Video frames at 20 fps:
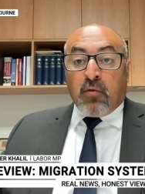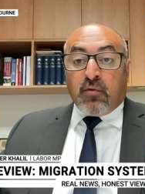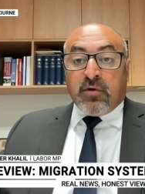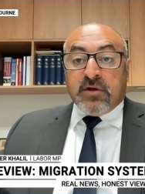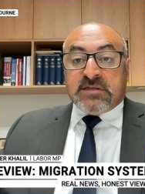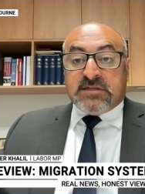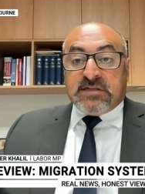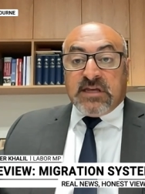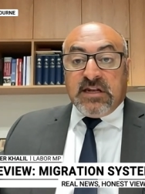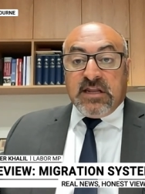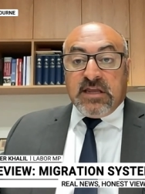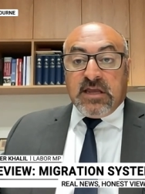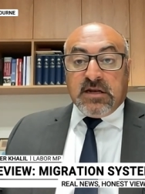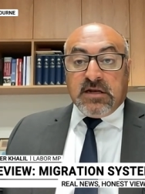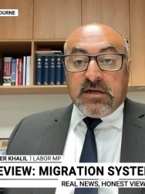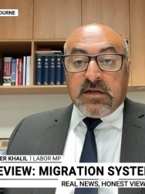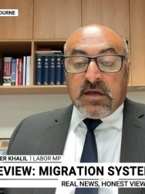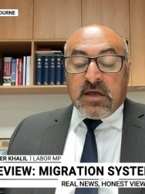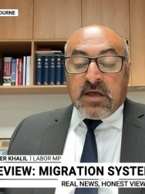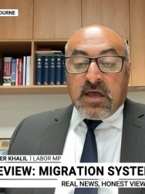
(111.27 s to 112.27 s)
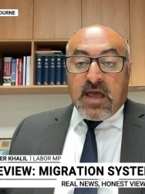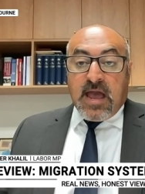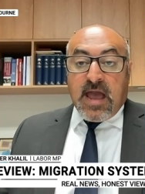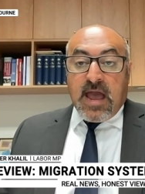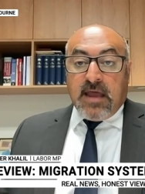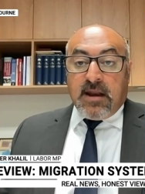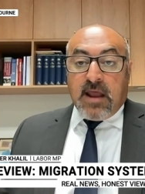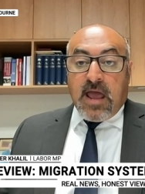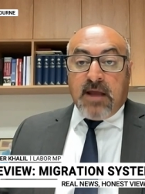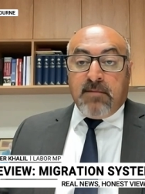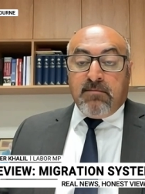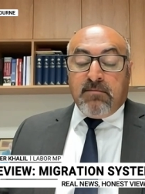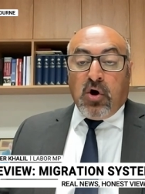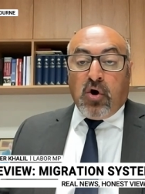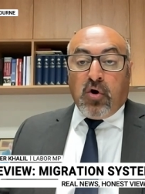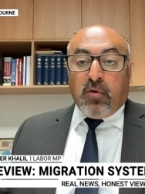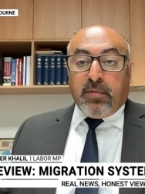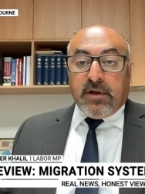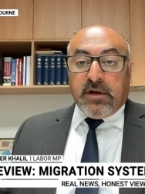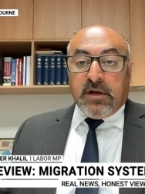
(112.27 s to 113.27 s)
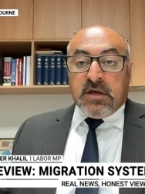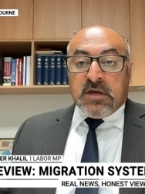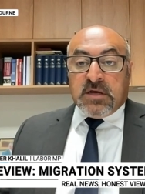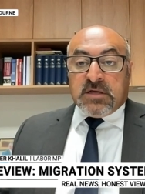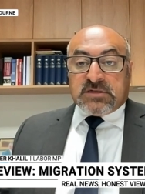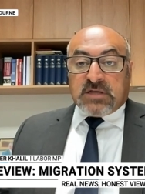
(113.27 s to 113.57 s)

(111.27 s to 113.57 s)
were in Sydney and, and, and, Melbourne.